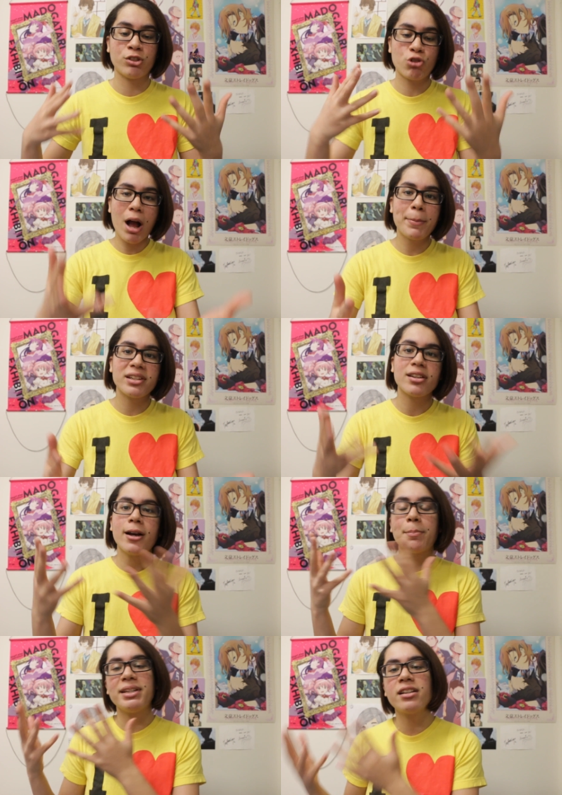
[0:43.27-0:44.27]
drop it
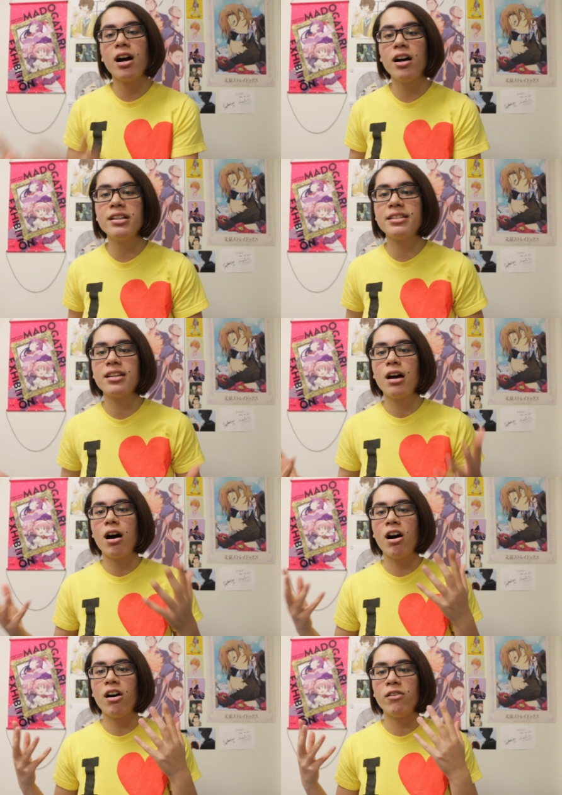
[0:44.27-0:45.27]
because
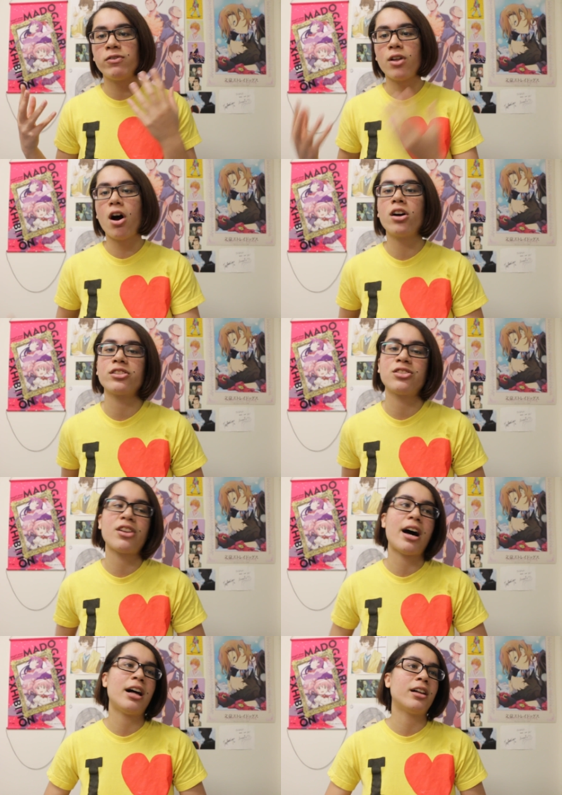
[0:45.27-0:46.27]
of the art
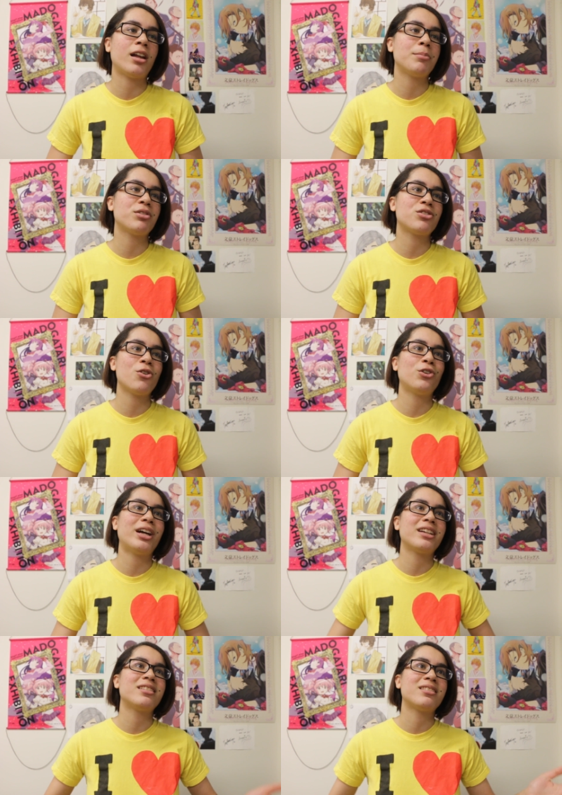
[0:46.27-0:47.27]
style, and I'm just all
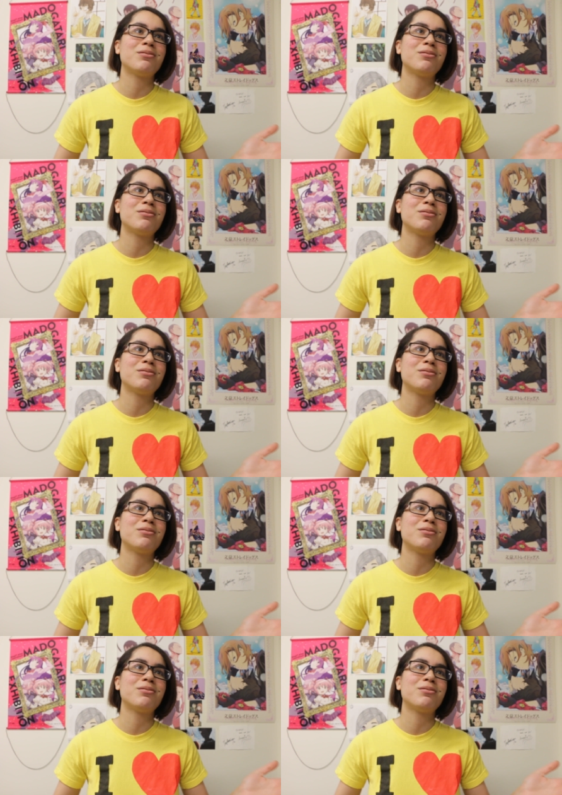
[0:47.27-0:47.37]
like,